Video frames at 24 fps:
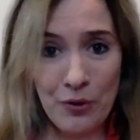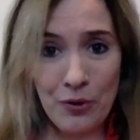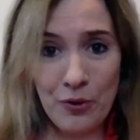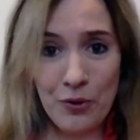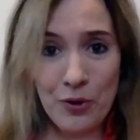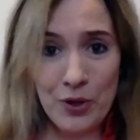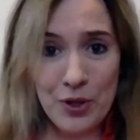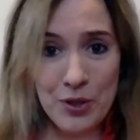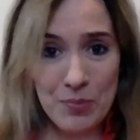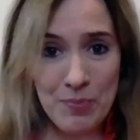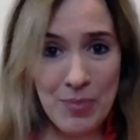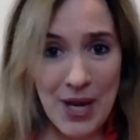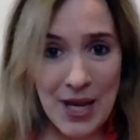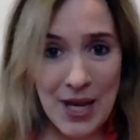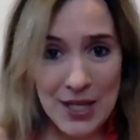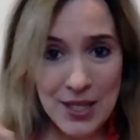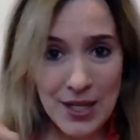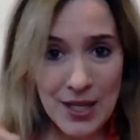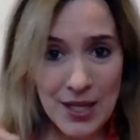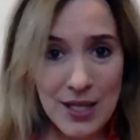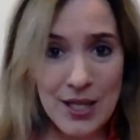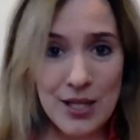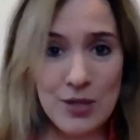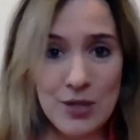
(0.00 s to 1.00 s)
third
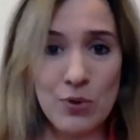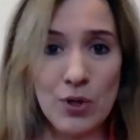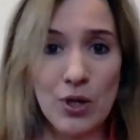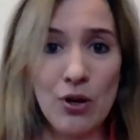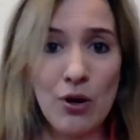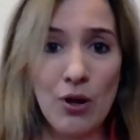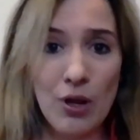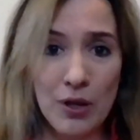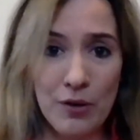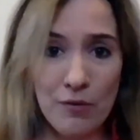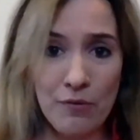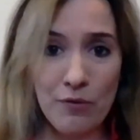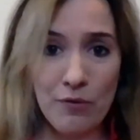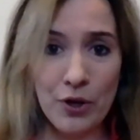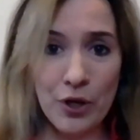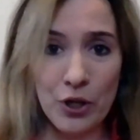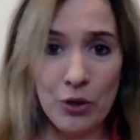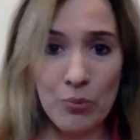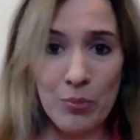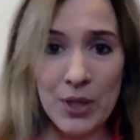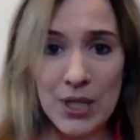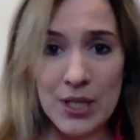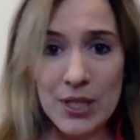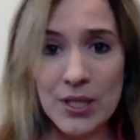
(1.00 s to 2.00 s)
basket, as we call it, for
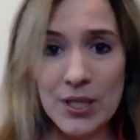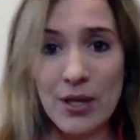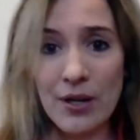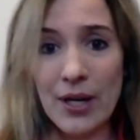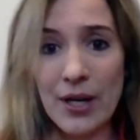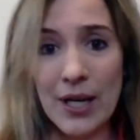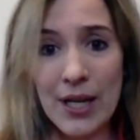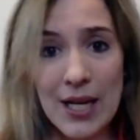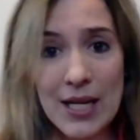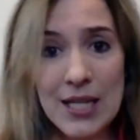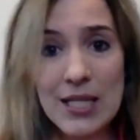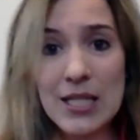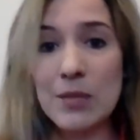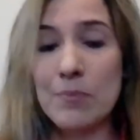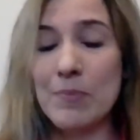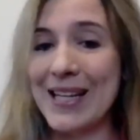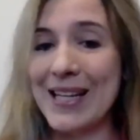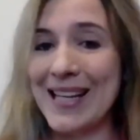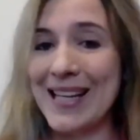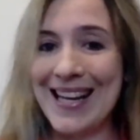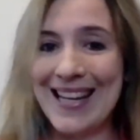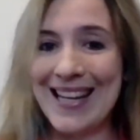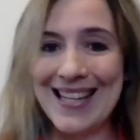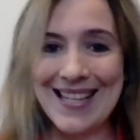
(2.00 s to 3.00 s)
humanitarian cases,
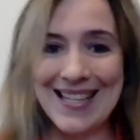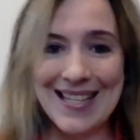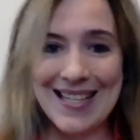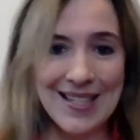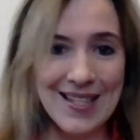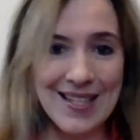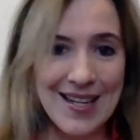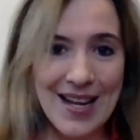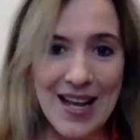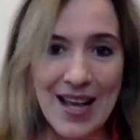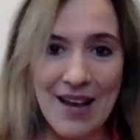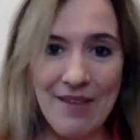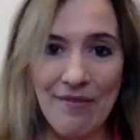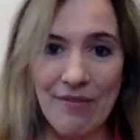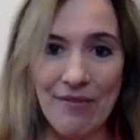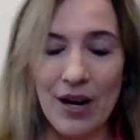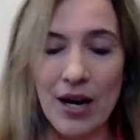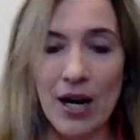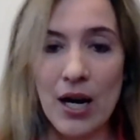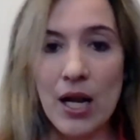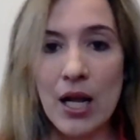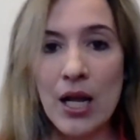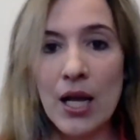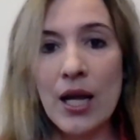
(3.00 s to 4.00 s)
but it
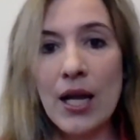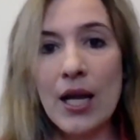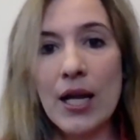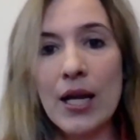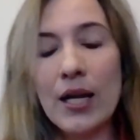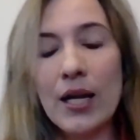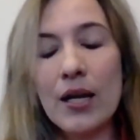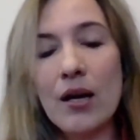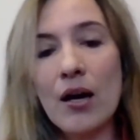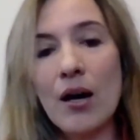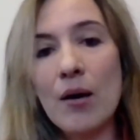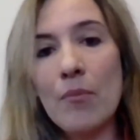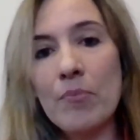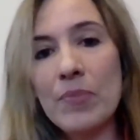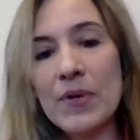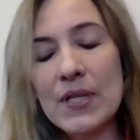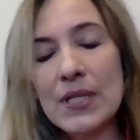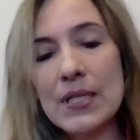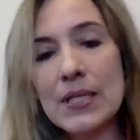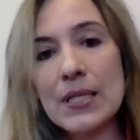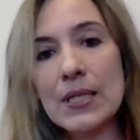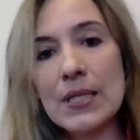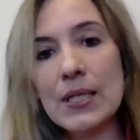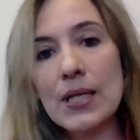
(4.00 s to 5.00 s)
never
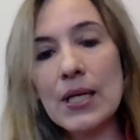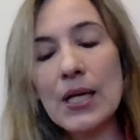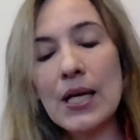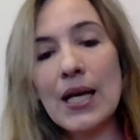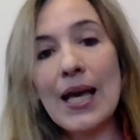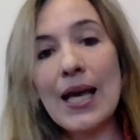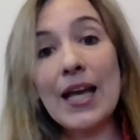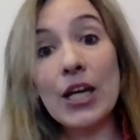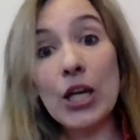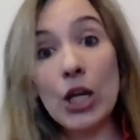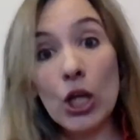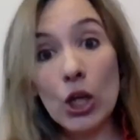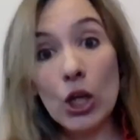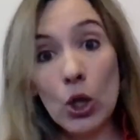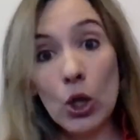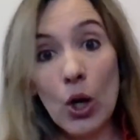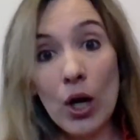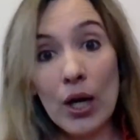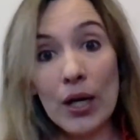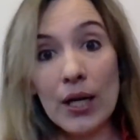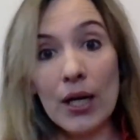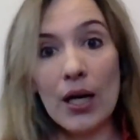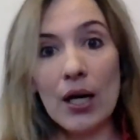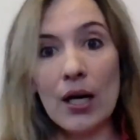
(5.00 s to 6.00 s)
encompassed any
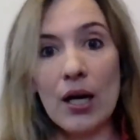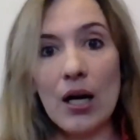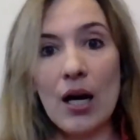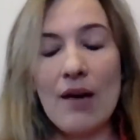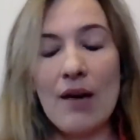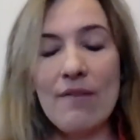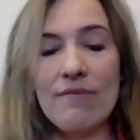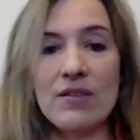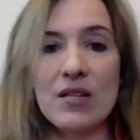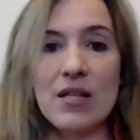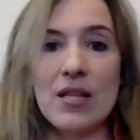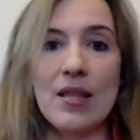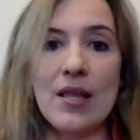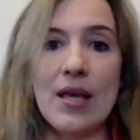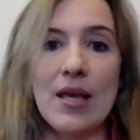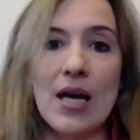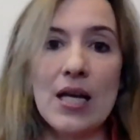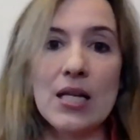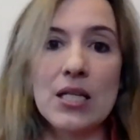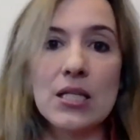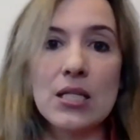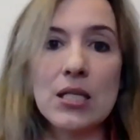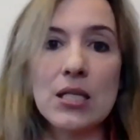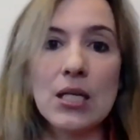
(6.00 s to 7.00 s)
longer after
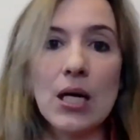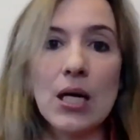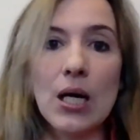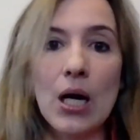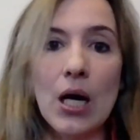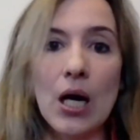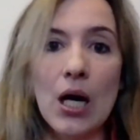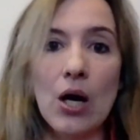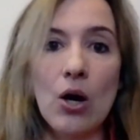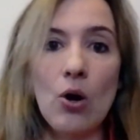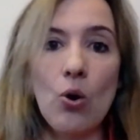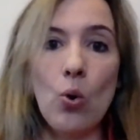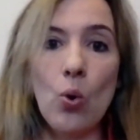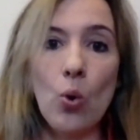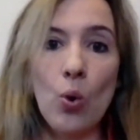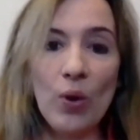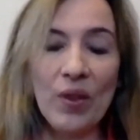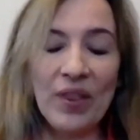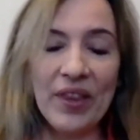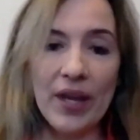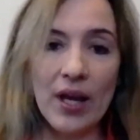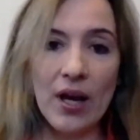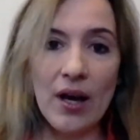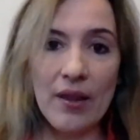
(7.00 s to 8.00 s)
that
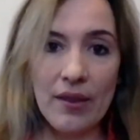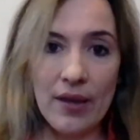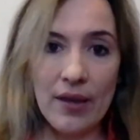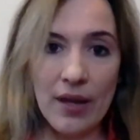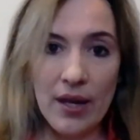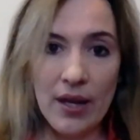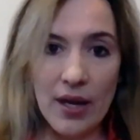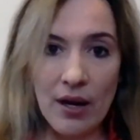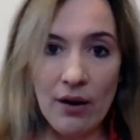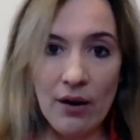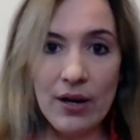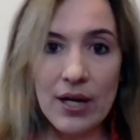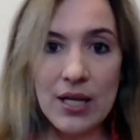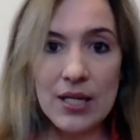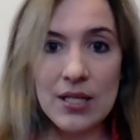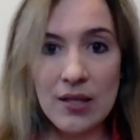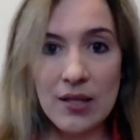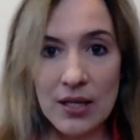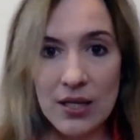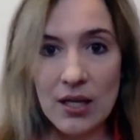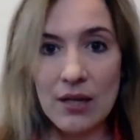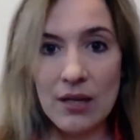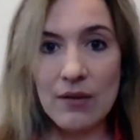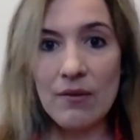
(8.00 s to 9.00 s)
all the other areas
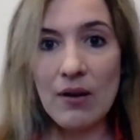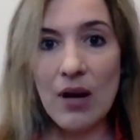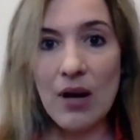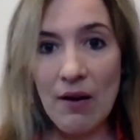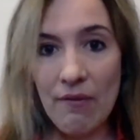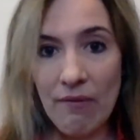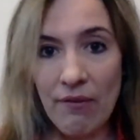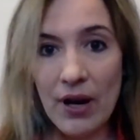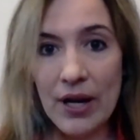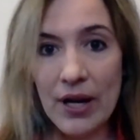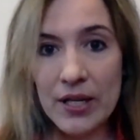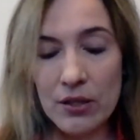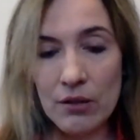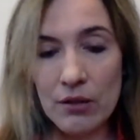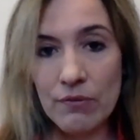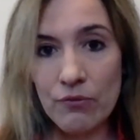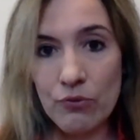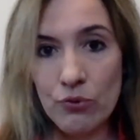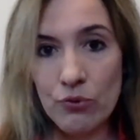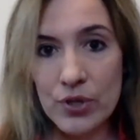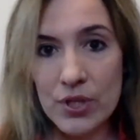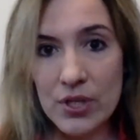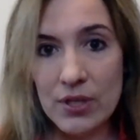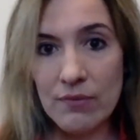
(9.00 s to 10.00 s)
that are vital
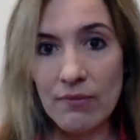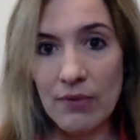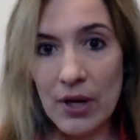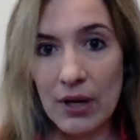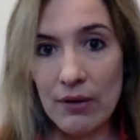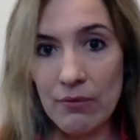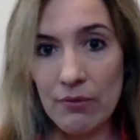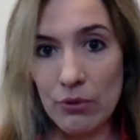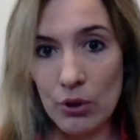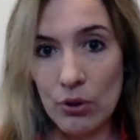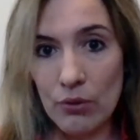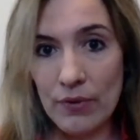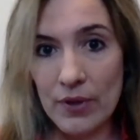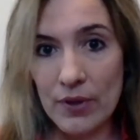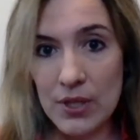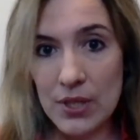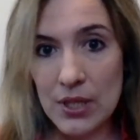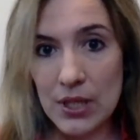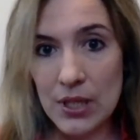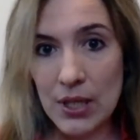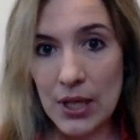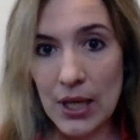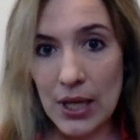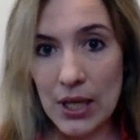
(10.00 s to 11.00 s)
for survival of the
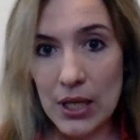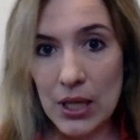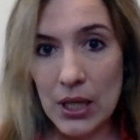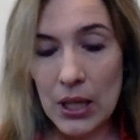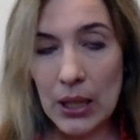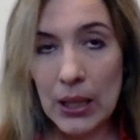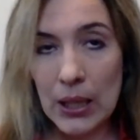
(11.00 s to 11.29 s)
state.